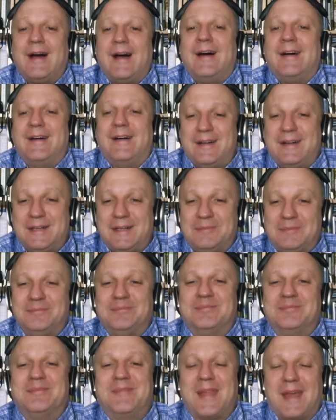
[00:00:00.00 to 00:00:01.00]

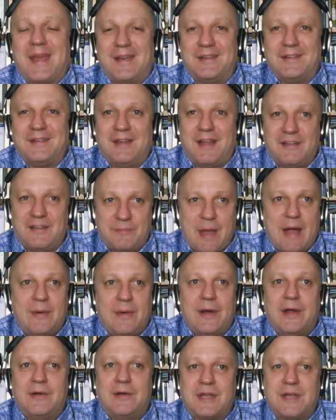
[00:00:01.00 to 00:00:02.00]
Um, and if
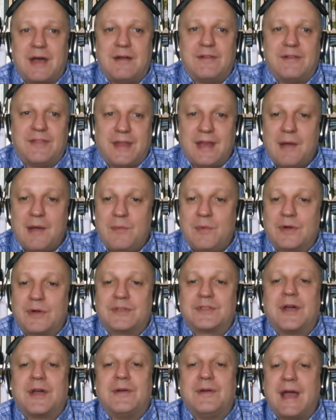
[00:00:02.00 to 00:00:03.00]
power goes out, if the
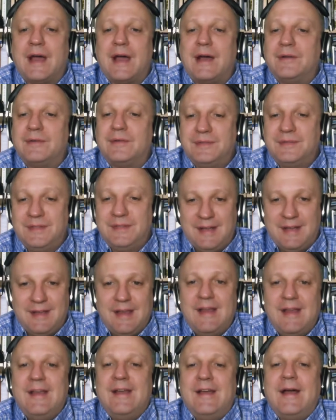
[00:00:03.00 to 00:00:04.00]
networks go down,
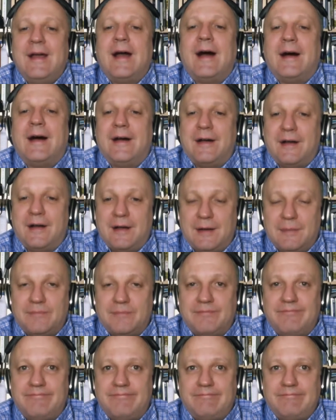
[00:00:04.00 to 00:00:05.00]

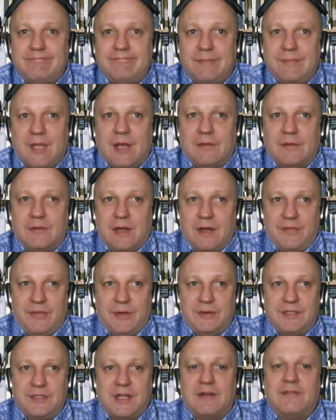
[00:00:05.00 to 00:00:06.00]
um, you know, if
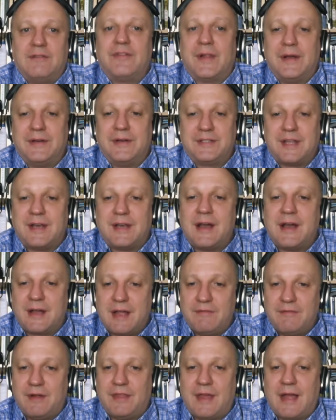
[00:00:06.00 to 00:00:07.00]
there's sun flares that
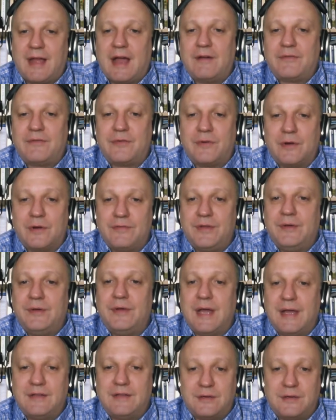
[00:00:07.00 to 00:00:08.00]
knock everything out for a few
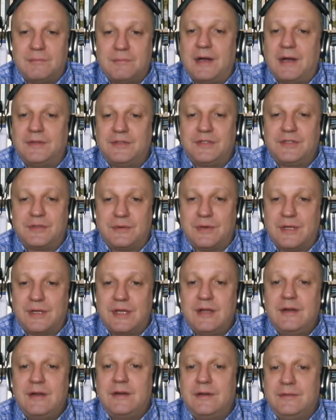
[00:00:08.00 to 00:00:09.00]
days or months or a
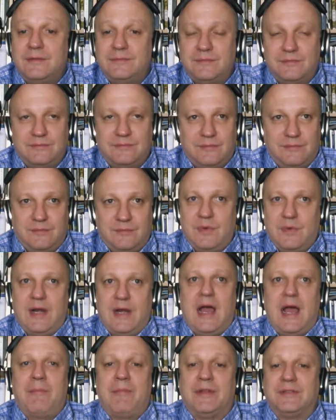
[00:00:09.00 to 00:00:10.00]
year,
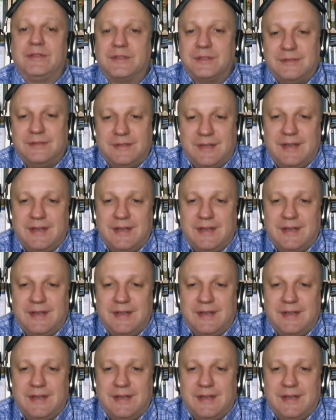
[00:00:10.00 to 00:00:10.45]
what happens?